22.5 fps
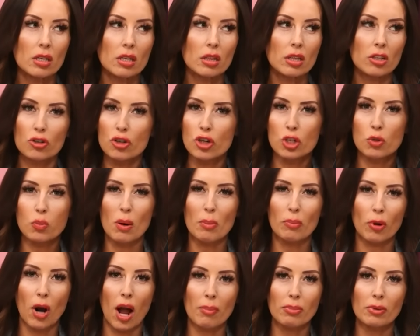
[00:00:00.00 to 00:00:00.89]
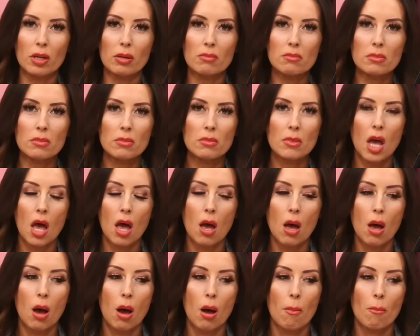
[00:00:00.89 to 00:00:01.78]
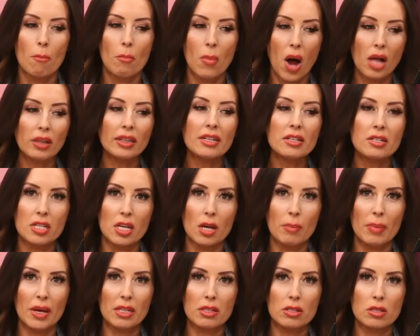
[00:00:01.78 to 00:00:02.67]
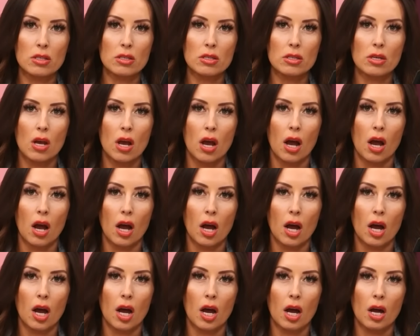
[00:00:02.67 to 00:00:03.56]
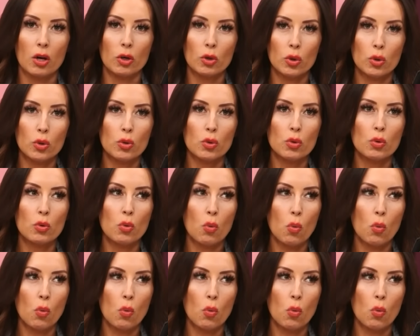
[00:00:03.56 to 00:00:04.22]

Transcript: There's just one problem. Molly Tibbetts, uh, who